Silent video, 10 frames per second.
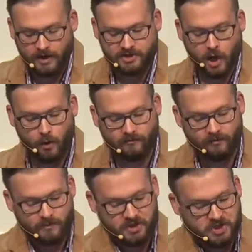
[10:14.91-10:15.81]
It's going
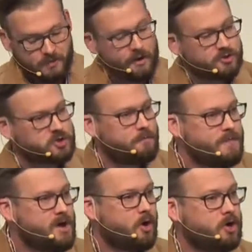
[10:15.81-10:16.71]
from the spiritual
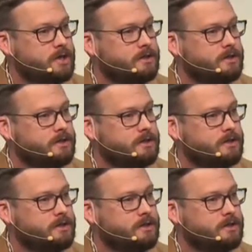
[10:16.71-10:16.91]
milk